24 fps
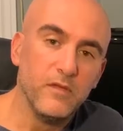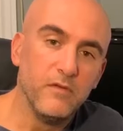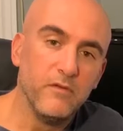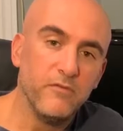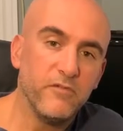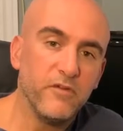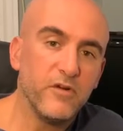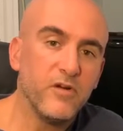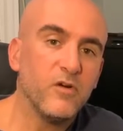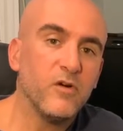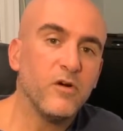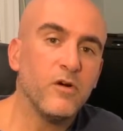
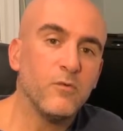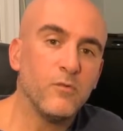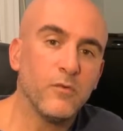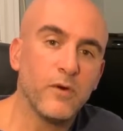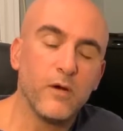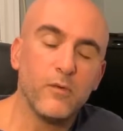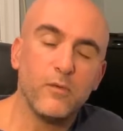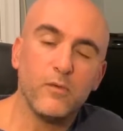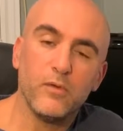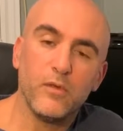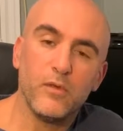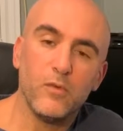figure out what I
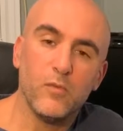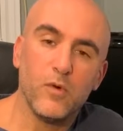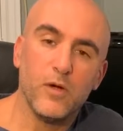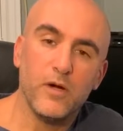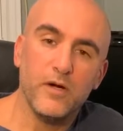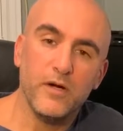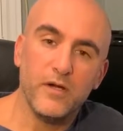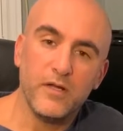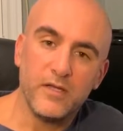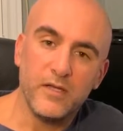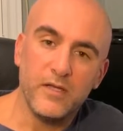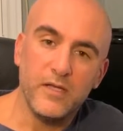really
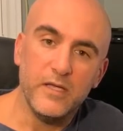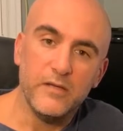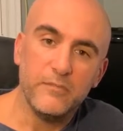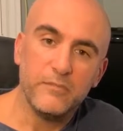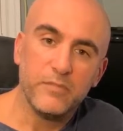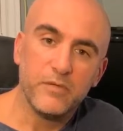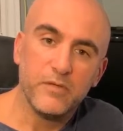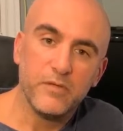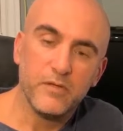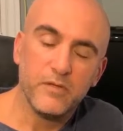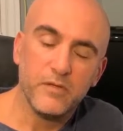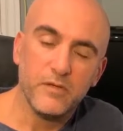wanted to keep
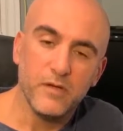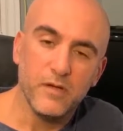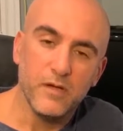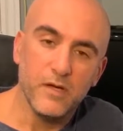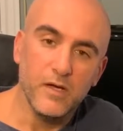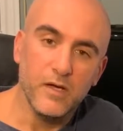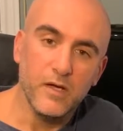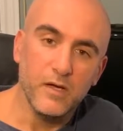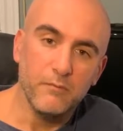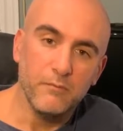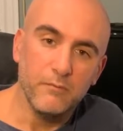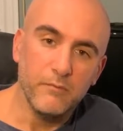
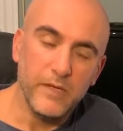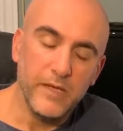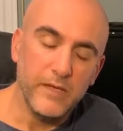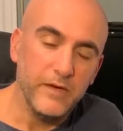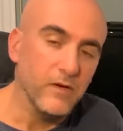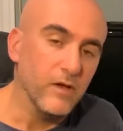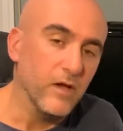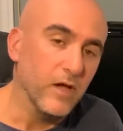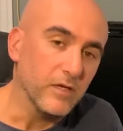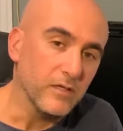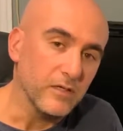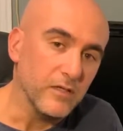and
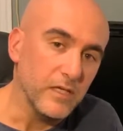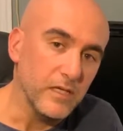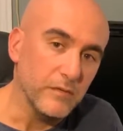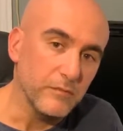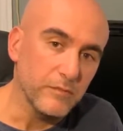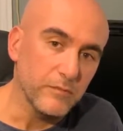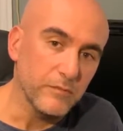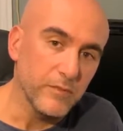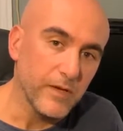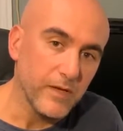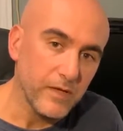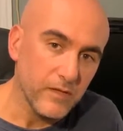not keep
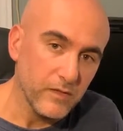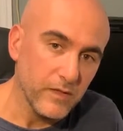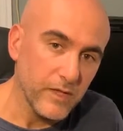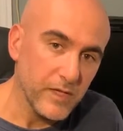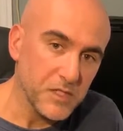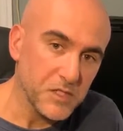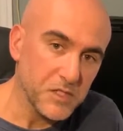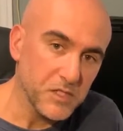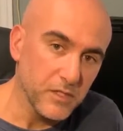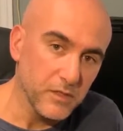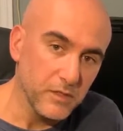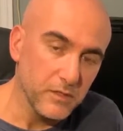in my
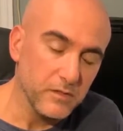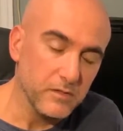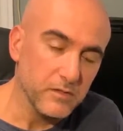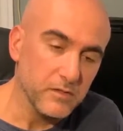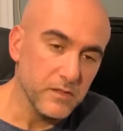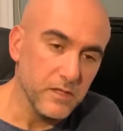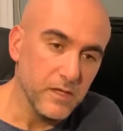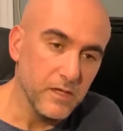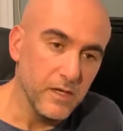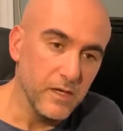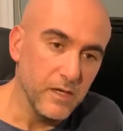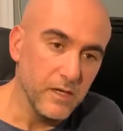collection.
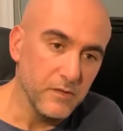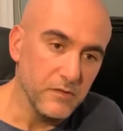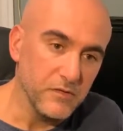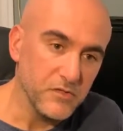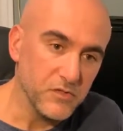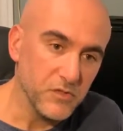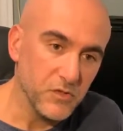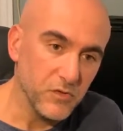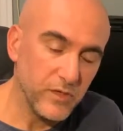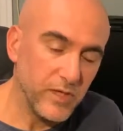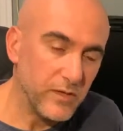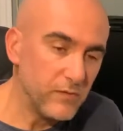
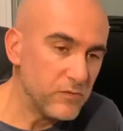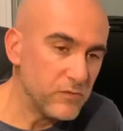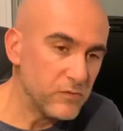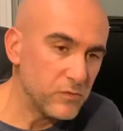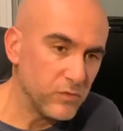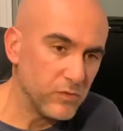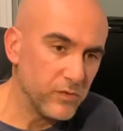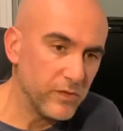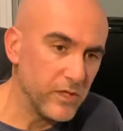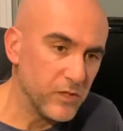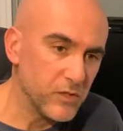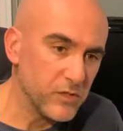So that was
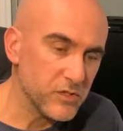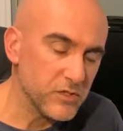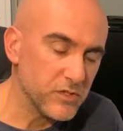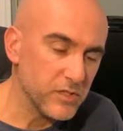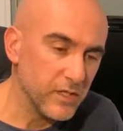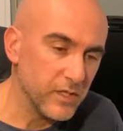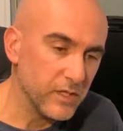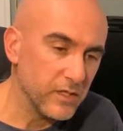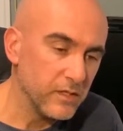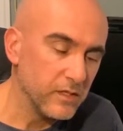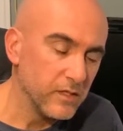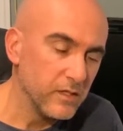really
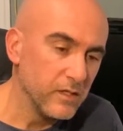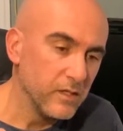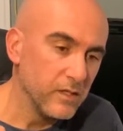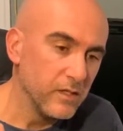interesting.